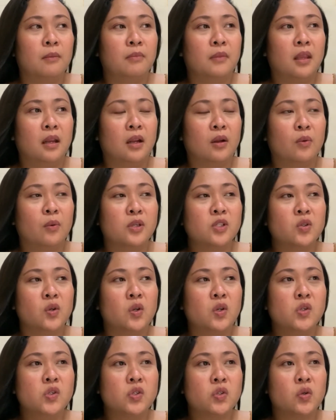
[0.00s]
There was
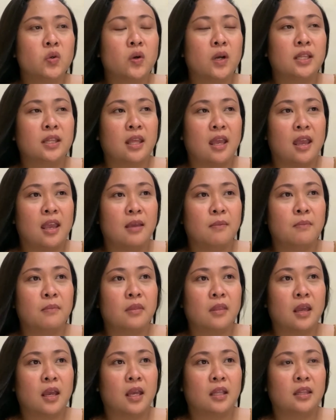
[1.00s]
also a
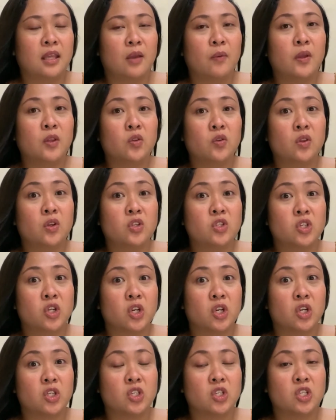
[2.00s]
time that I went to the
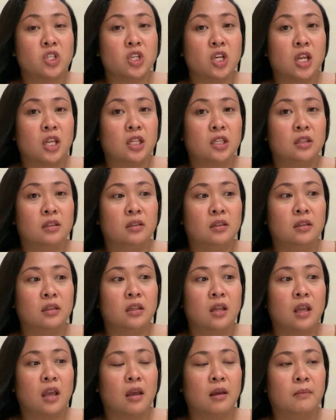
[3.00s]
church and
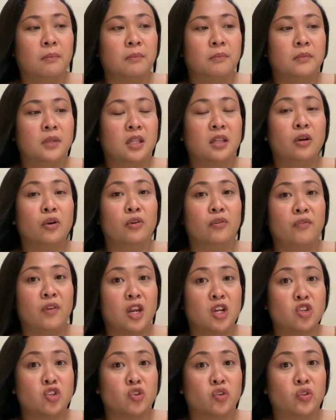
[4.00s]
did a
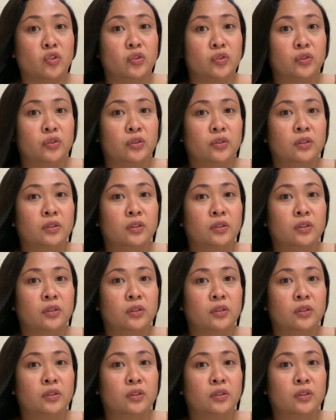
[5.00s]
confession.